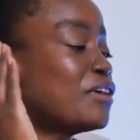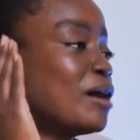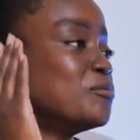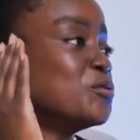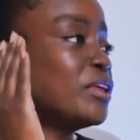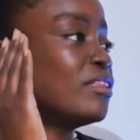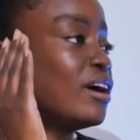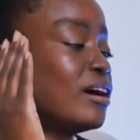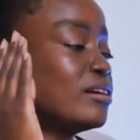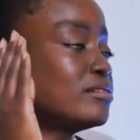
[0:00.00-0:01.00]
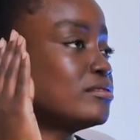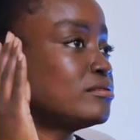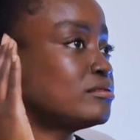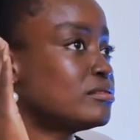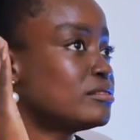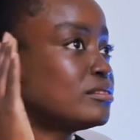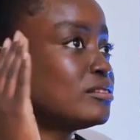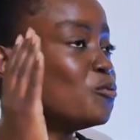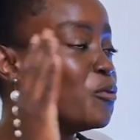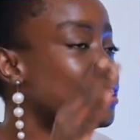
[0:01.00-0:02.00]
comes
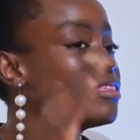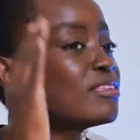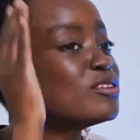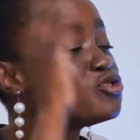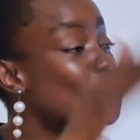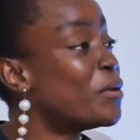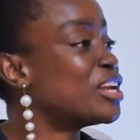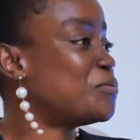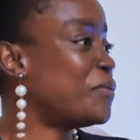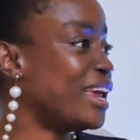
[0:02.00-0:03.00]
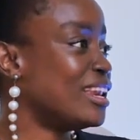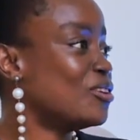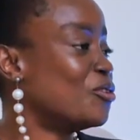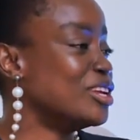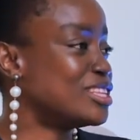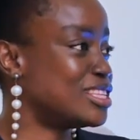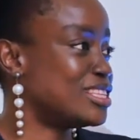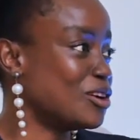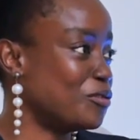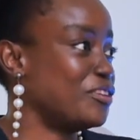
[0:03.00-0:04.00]
with so much pain on
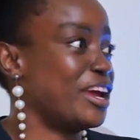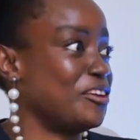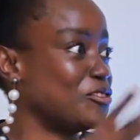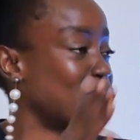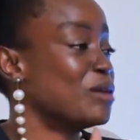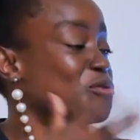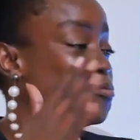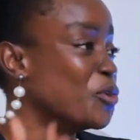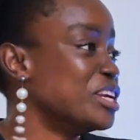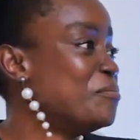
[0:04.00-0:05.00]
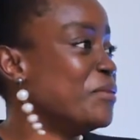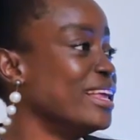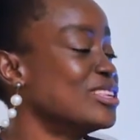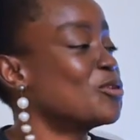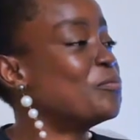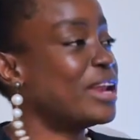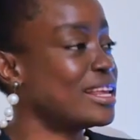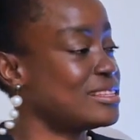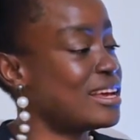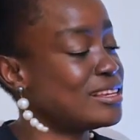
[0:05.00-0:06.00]
itself. Like, it also comes with body pain. So
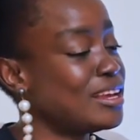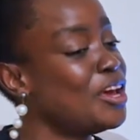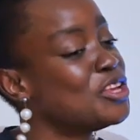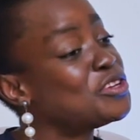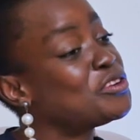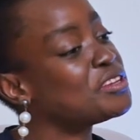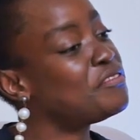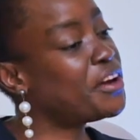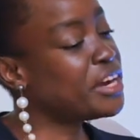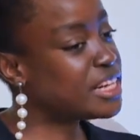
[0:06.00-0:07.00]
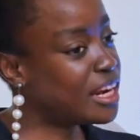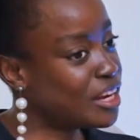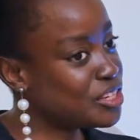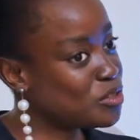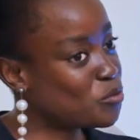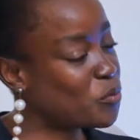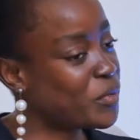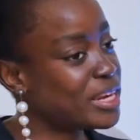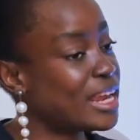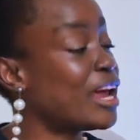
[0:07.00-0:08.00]
plus that. So it was a very challenging
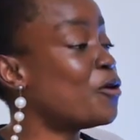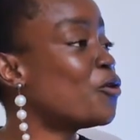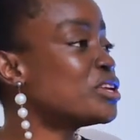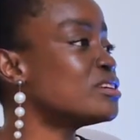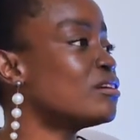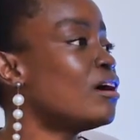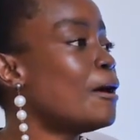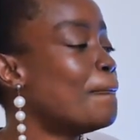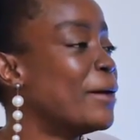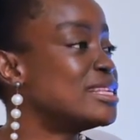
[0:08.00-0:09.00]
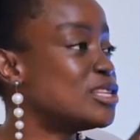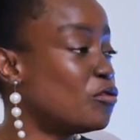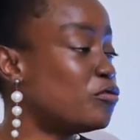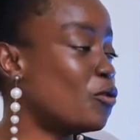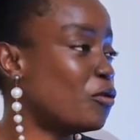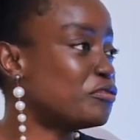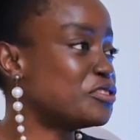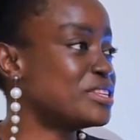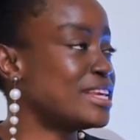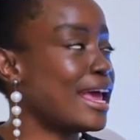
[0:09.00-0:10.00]
moment. And I wrote myself off
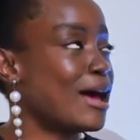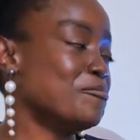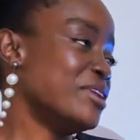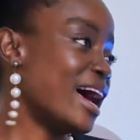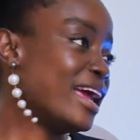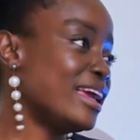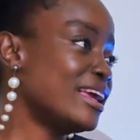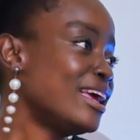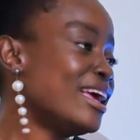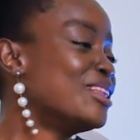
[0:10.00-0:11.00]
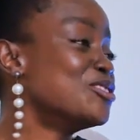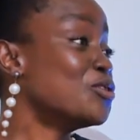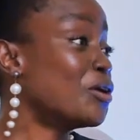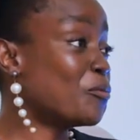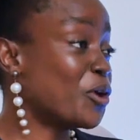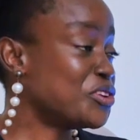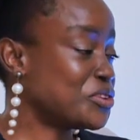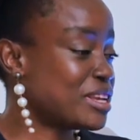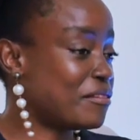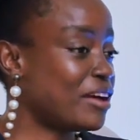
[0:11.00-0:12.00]
to say, I'm dying. There's no way I'm going to
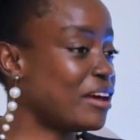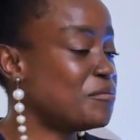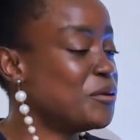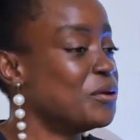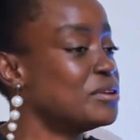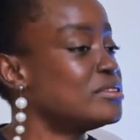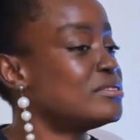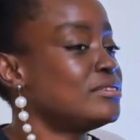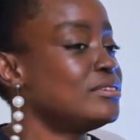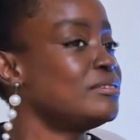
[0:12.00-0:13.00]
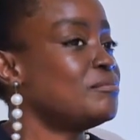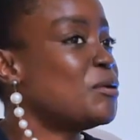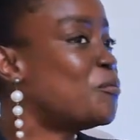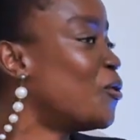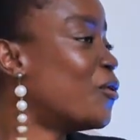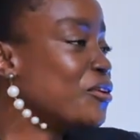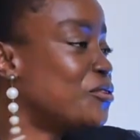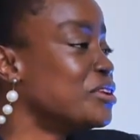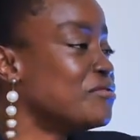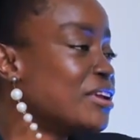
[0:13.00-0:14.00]
survive, because people who
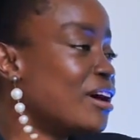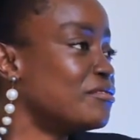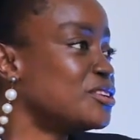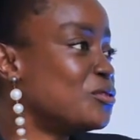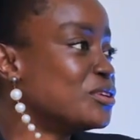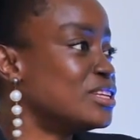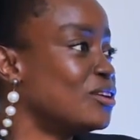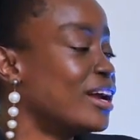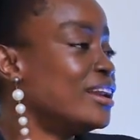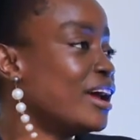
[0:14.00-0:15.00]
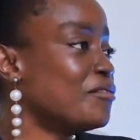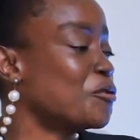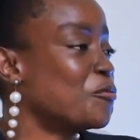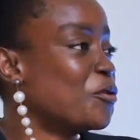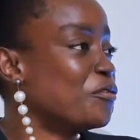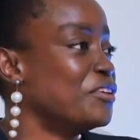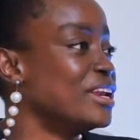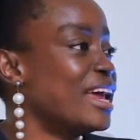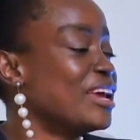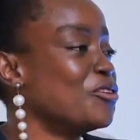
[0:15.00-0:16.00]
don't even have sickle cell are dying from COVID.
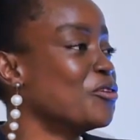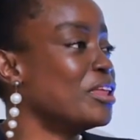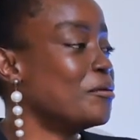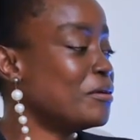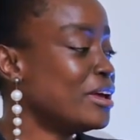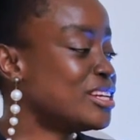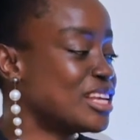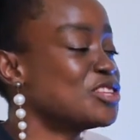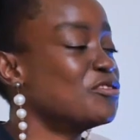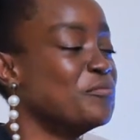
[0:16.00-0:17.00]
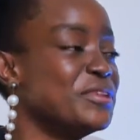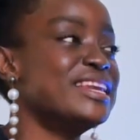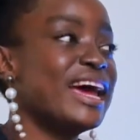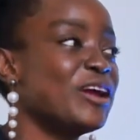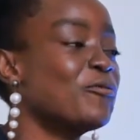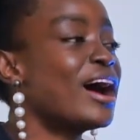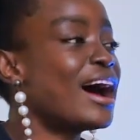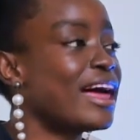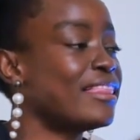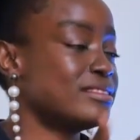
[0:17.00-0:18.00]
Like, the chances of me dying were
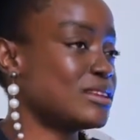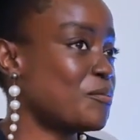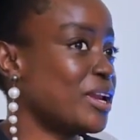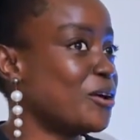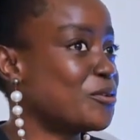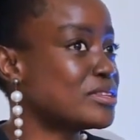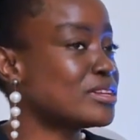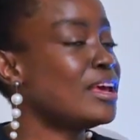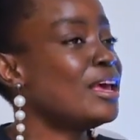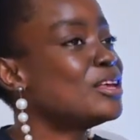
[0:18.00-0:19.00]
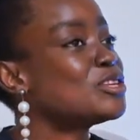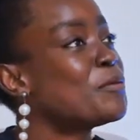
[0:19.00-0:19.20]
higher than somebody else. So,